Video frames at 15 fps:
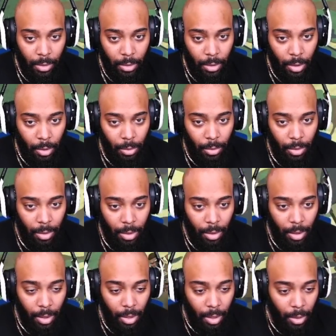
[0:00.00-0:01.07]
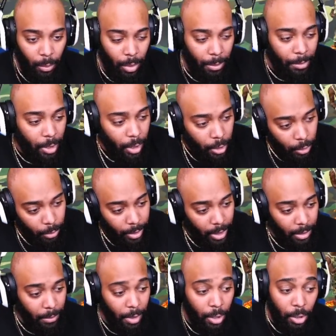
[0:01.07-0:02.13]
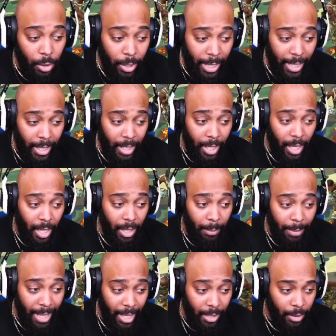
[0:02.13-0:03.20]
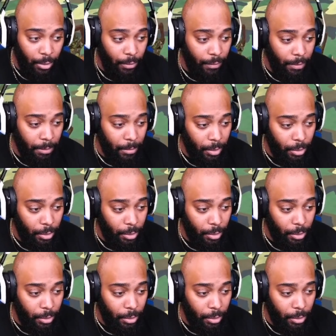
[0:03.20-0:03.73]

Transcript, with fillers: So what I'm gonna do is I'm gonna go ahead and ban you from the